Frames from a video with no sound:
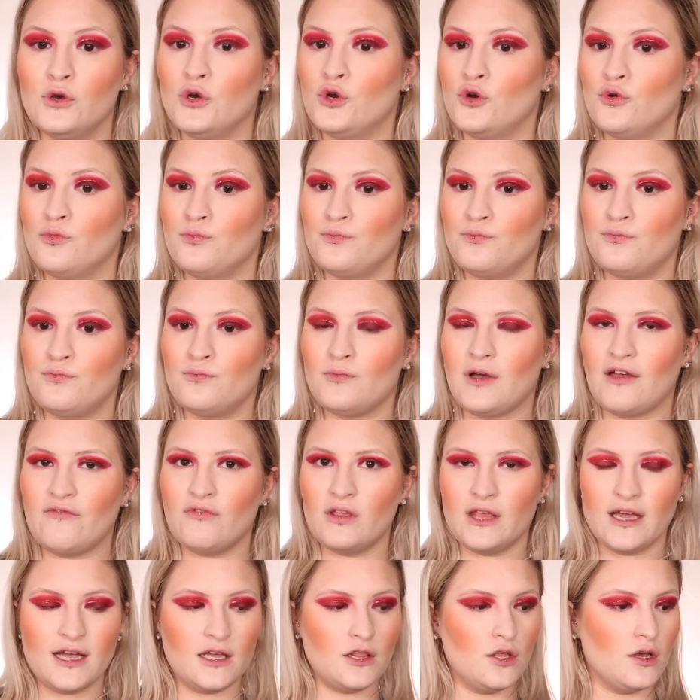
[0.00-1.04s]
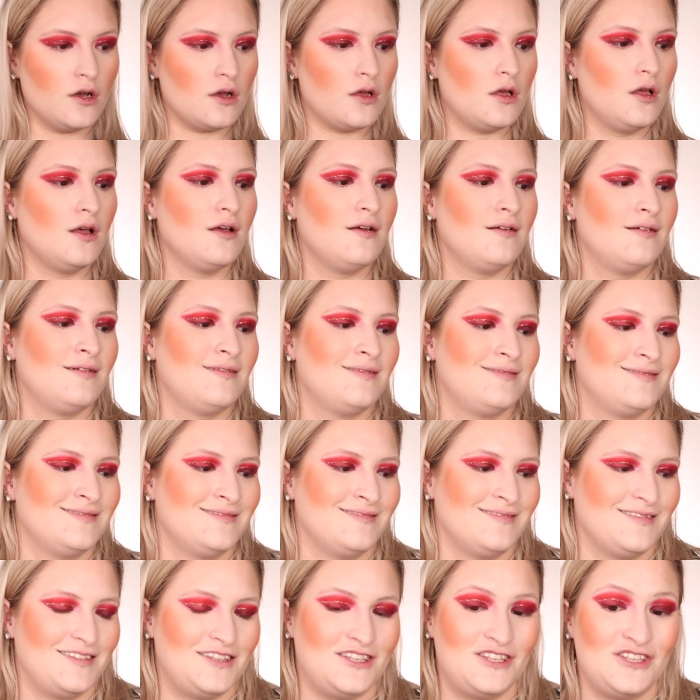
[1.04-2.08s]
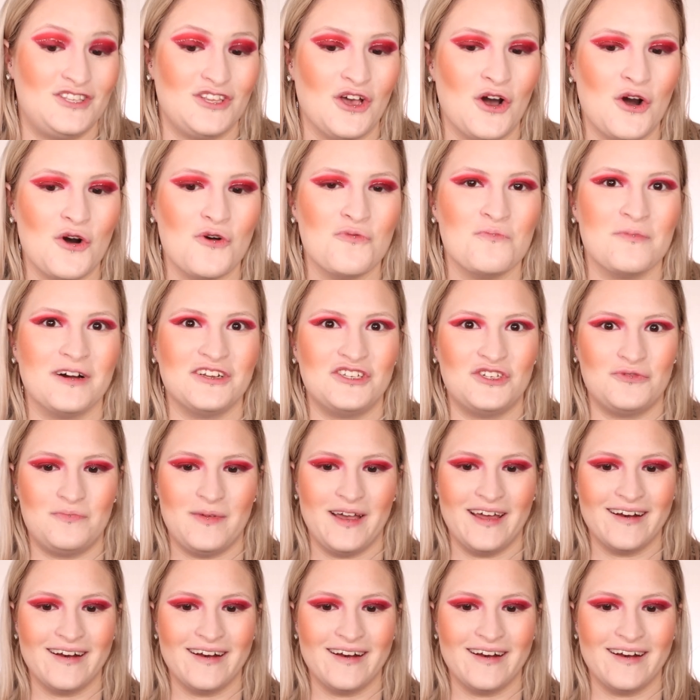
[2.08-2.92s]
Boom, I feel like I look so much